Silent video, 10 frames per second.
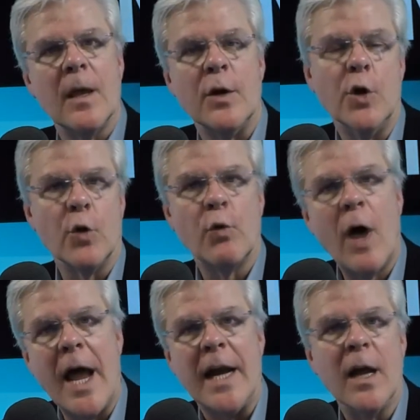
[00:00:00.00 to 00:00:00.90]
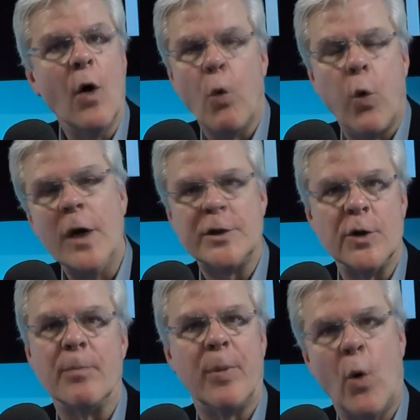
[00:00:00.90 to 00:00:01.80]
You're right. What's
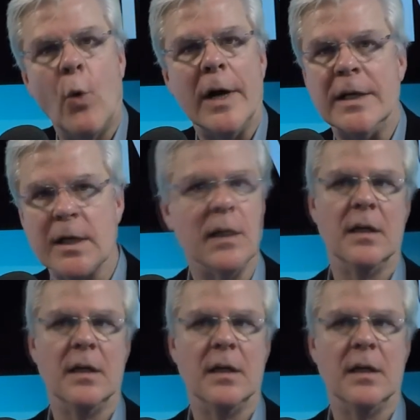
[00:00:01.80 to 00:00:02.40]
your point?